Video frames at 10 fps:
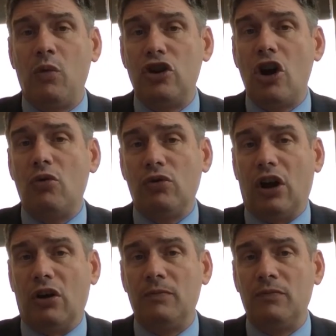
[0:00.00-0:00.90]
We don't know.
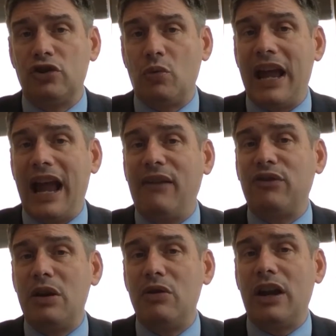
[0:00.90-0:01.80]
So we have to
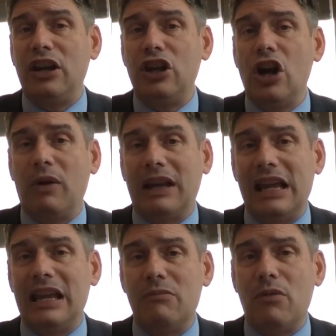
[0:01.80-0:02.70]
be ready to go at
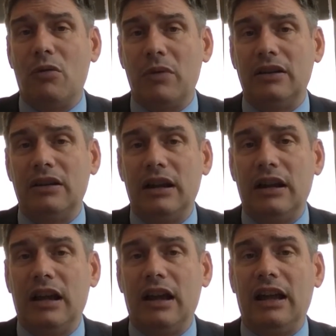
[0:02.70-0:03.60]
any moment.
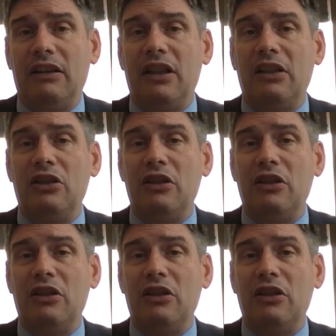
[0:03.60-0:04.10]
Yeah. And